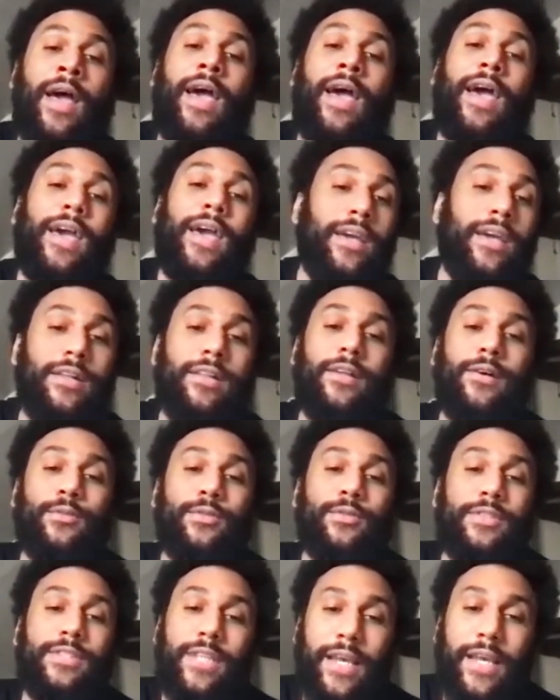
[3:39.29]
Anglo
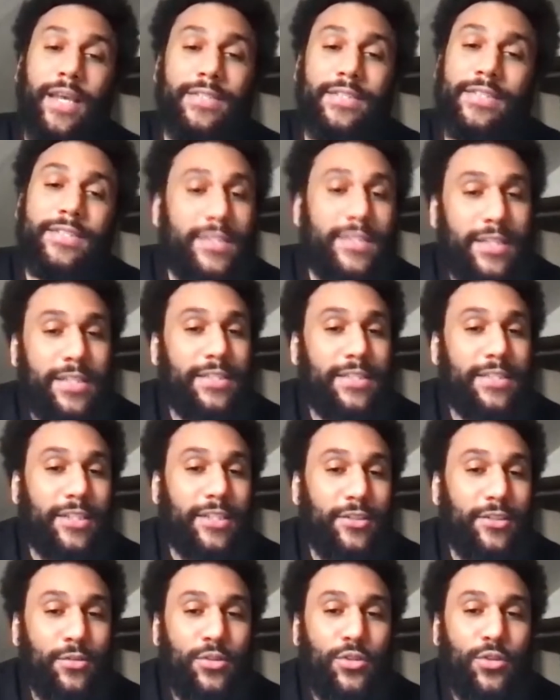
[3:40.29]
saints addicting
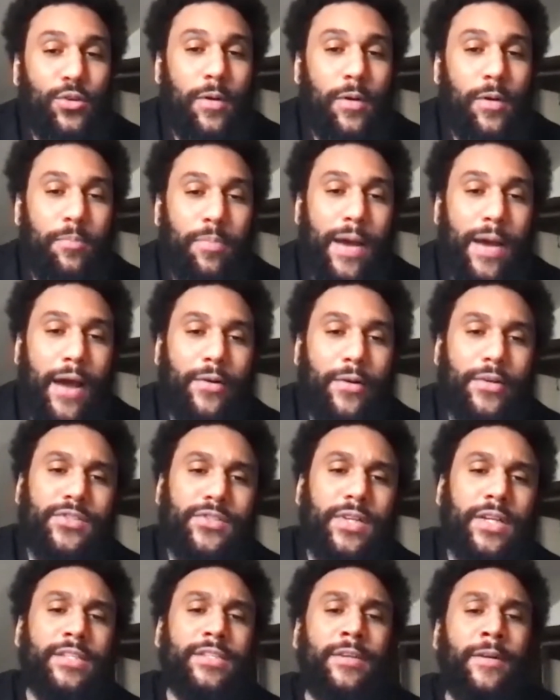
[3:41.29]
you to a power
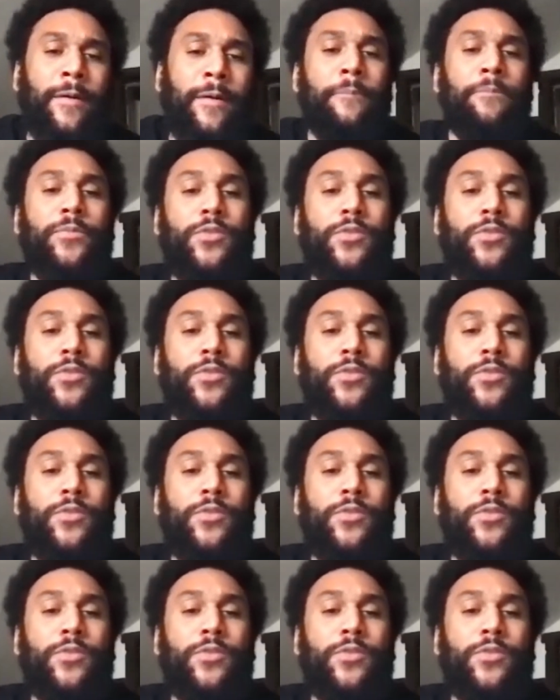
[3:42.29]
structure.